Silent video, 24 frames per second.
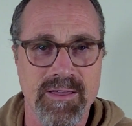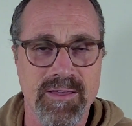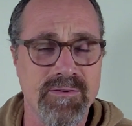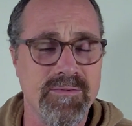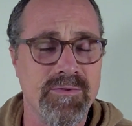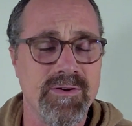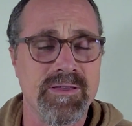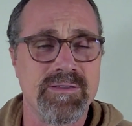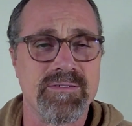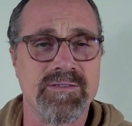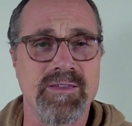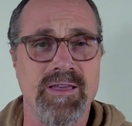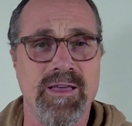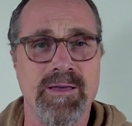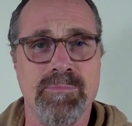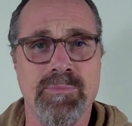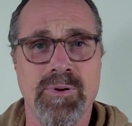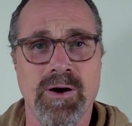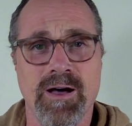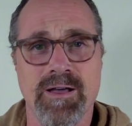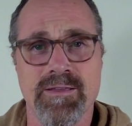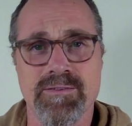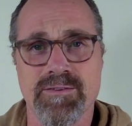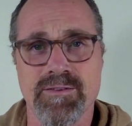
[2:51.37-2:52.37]
Give us a
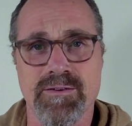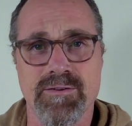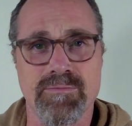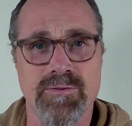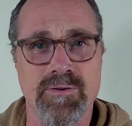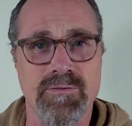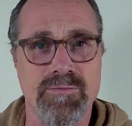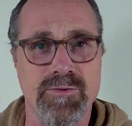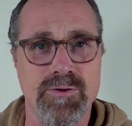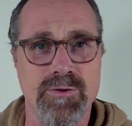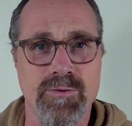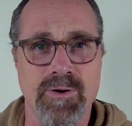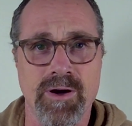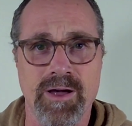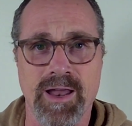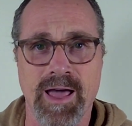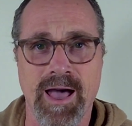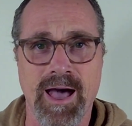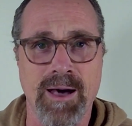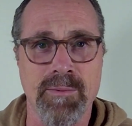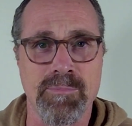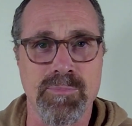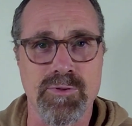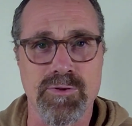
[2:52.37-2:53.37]
positive review on
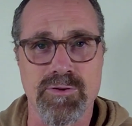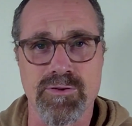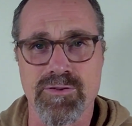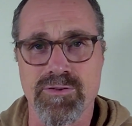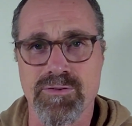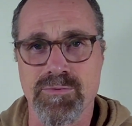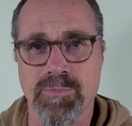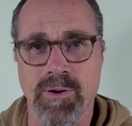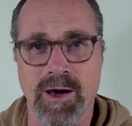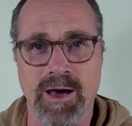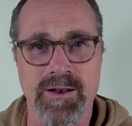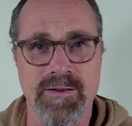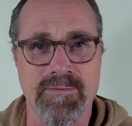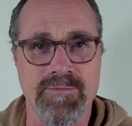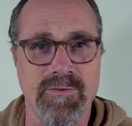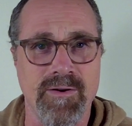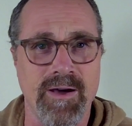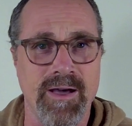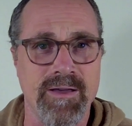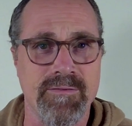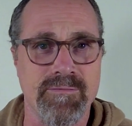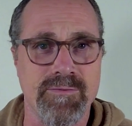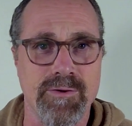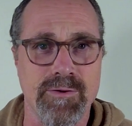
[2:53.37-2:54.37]
Apple or
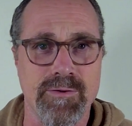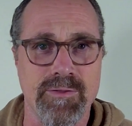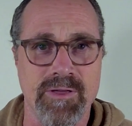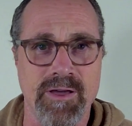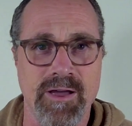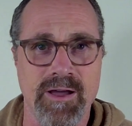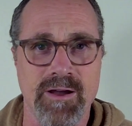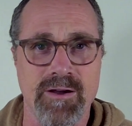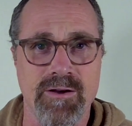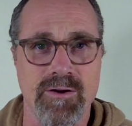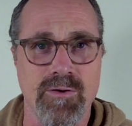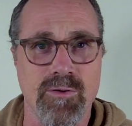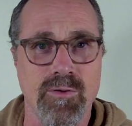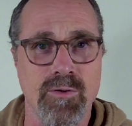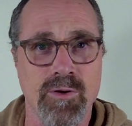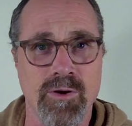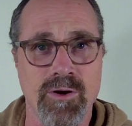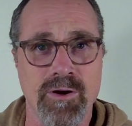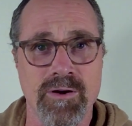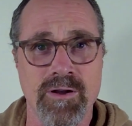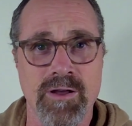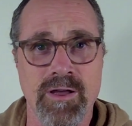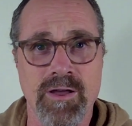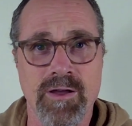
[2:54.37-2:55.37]
Spotify if you're there,
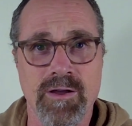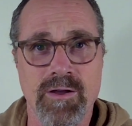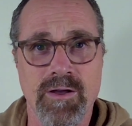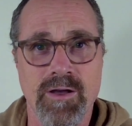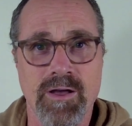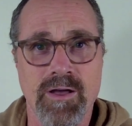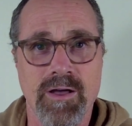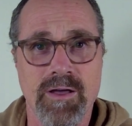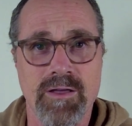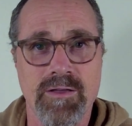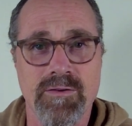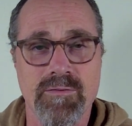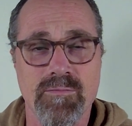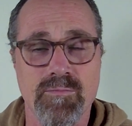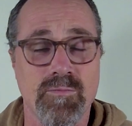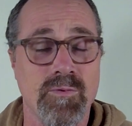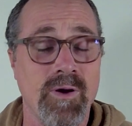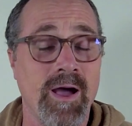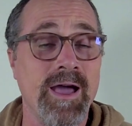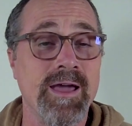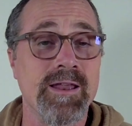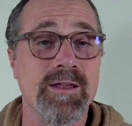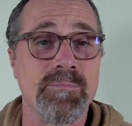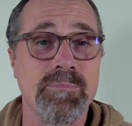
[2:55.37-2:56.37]
or
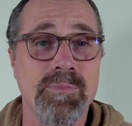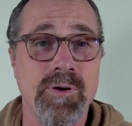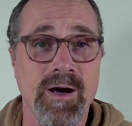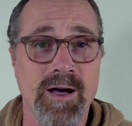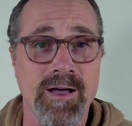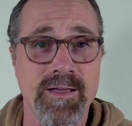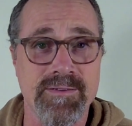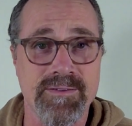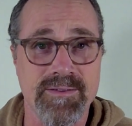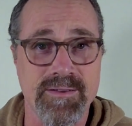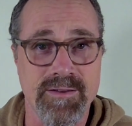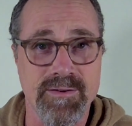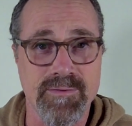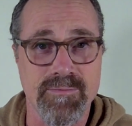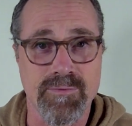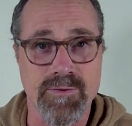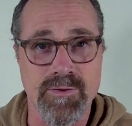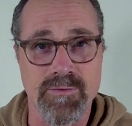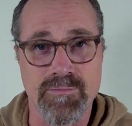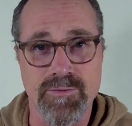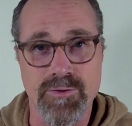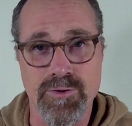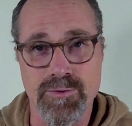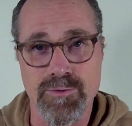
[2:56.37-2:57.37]
write a positive
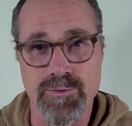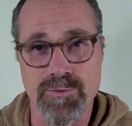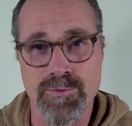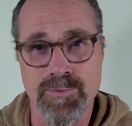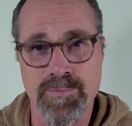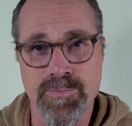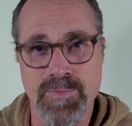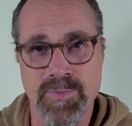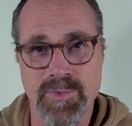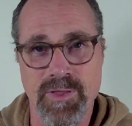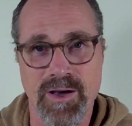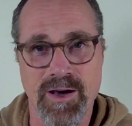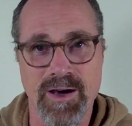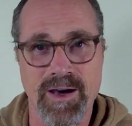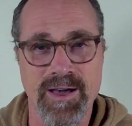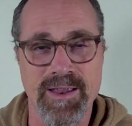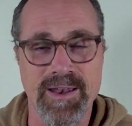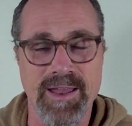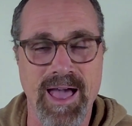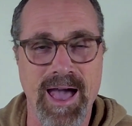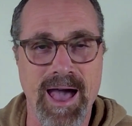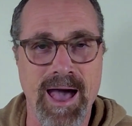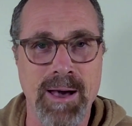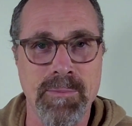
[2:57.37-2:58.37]
review
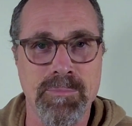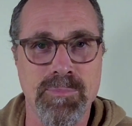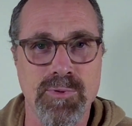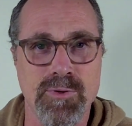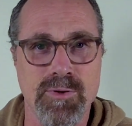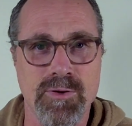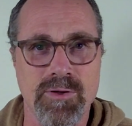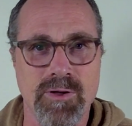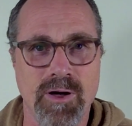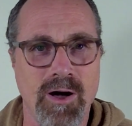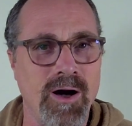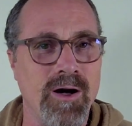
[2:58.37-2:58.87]
on Apple.